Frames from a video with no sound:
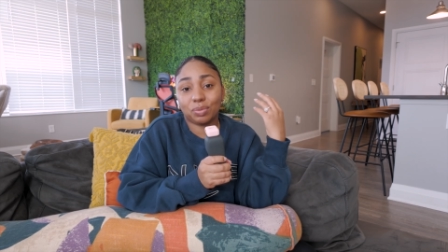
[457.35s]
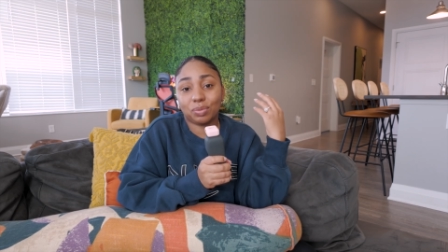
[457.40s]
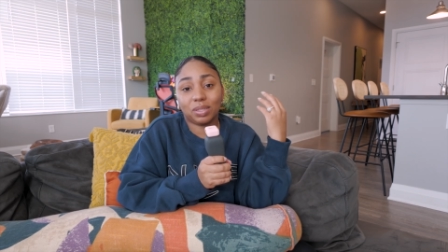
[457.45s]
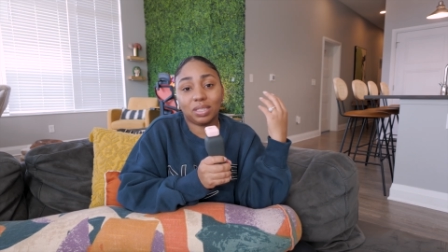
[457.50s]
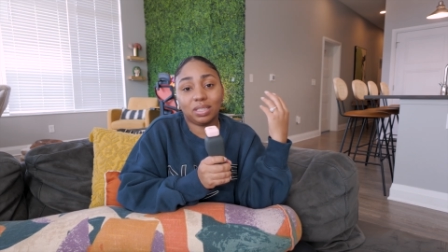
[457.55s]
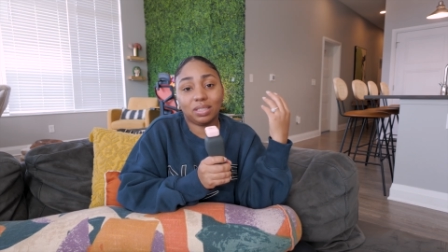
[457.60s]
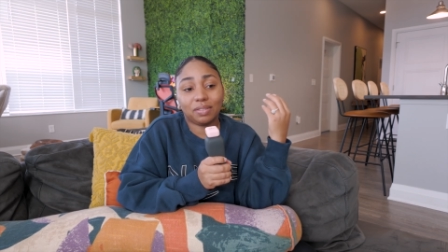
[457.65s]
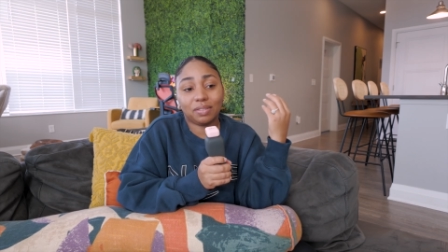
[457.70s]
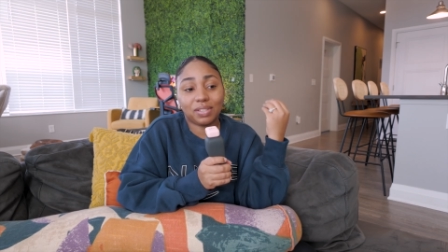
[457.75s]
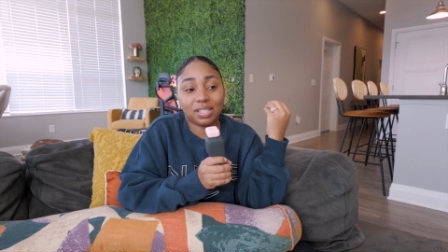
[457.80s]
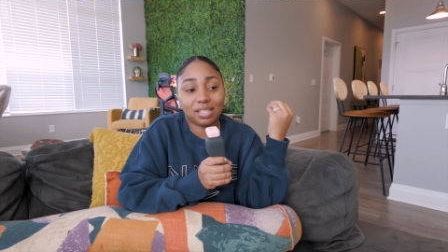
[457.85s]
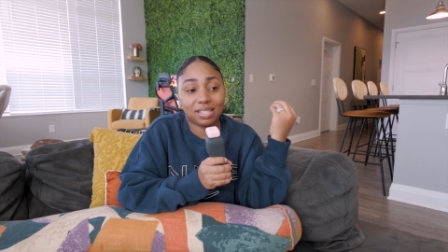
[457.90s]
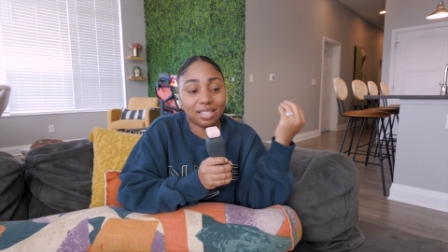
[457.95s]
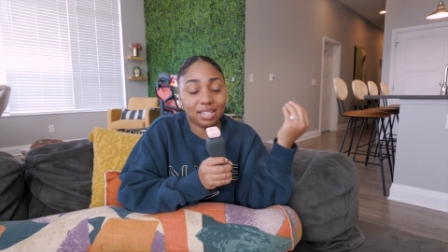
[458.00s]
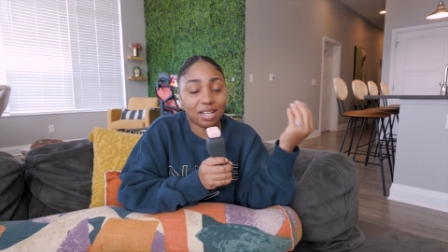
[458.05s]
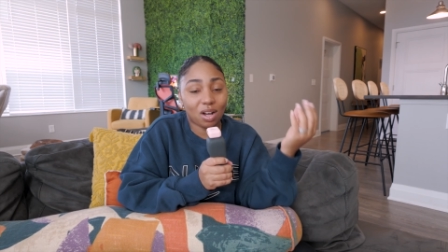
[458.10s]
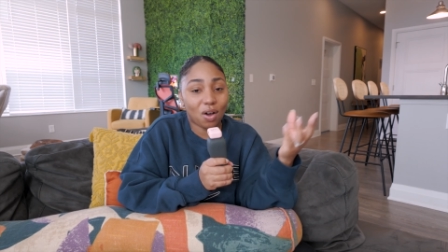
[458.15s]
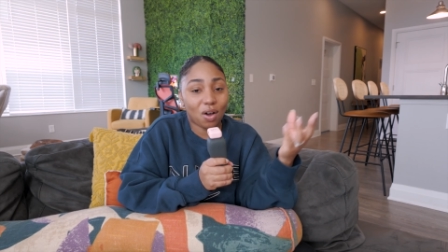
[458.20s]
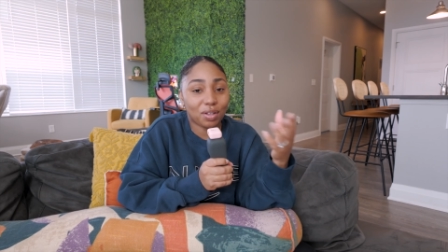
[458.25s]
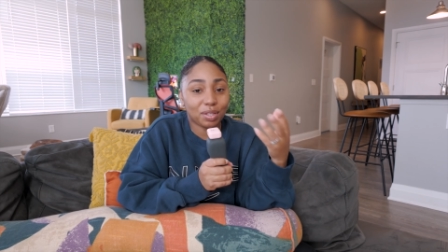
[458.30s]
you really love to
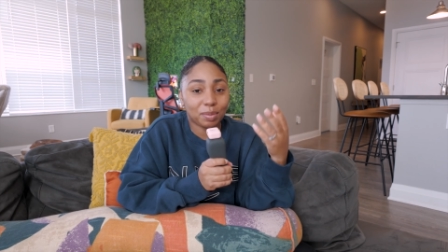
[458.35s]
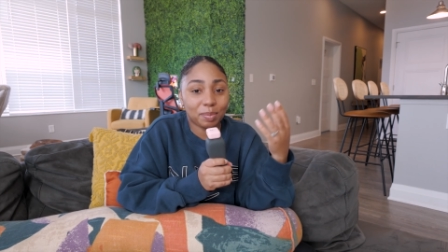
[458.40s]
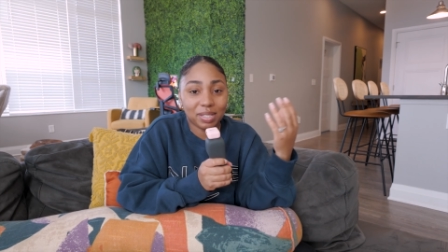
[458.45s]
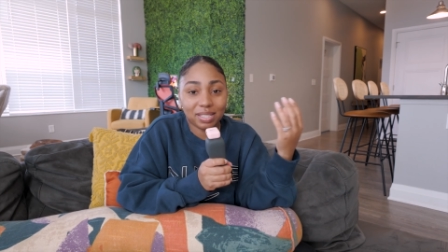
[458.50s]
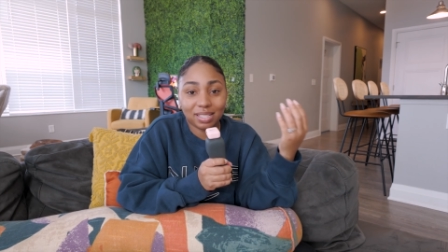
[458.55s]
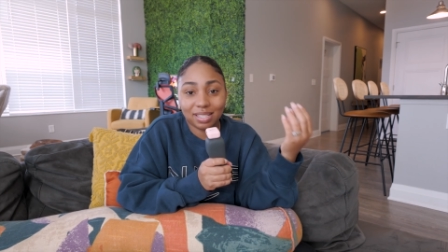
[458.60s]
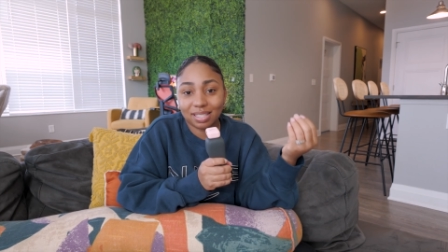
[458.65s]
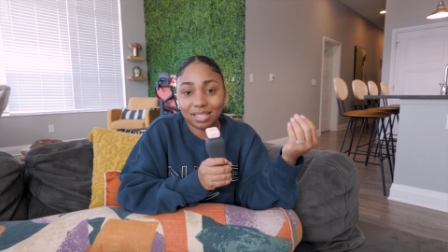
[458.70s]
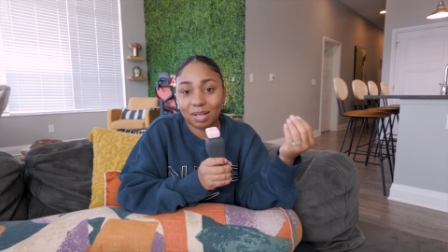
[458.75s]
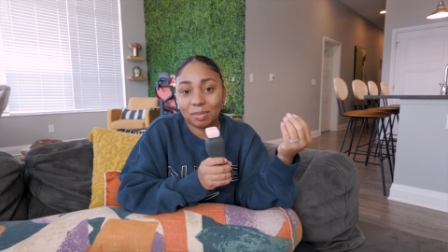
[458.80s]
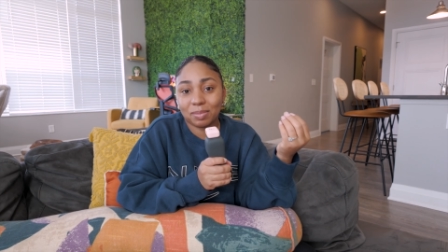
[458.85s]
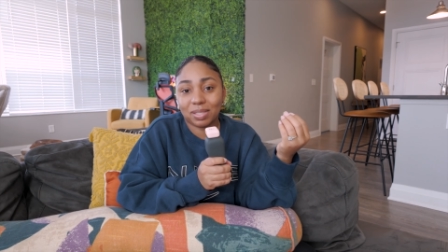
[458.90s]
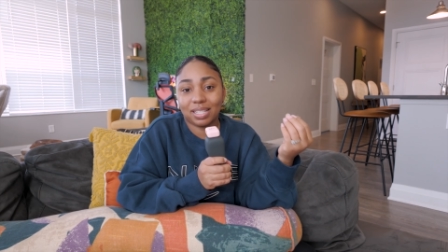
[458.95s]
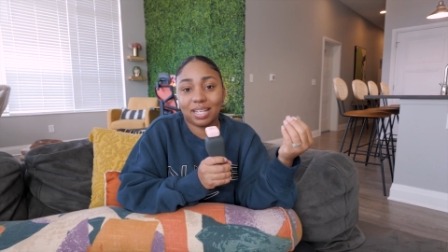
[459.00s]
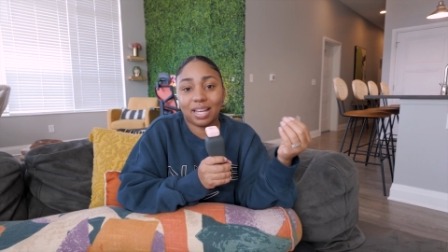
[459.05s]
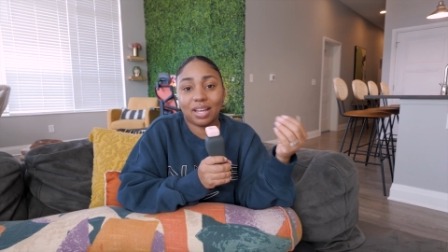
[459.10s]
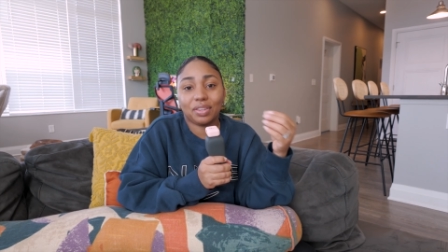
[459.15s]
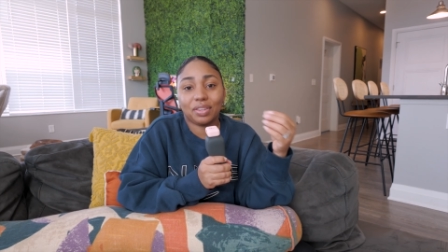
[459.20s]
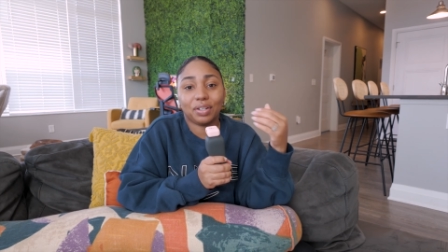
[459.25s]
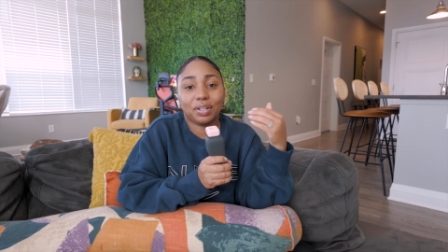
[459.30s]
see all the pieces come
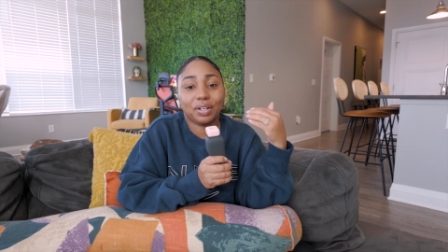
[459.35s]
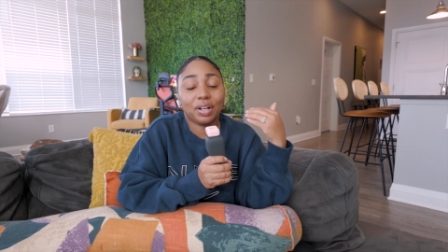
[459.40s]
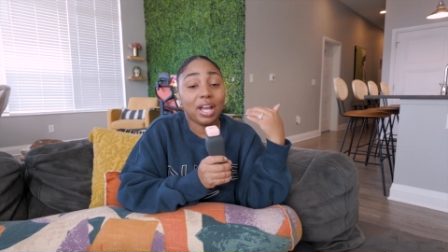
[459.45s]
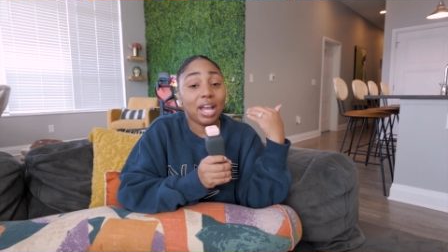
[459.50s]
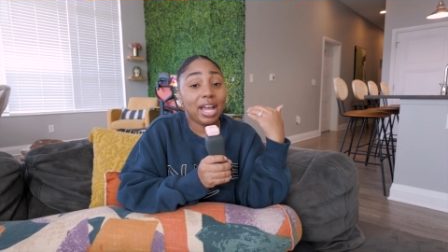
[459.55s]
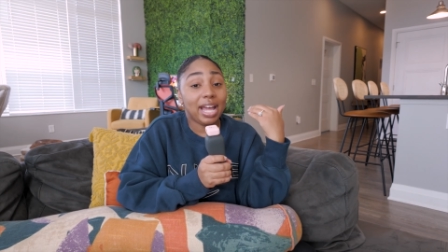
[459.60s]
together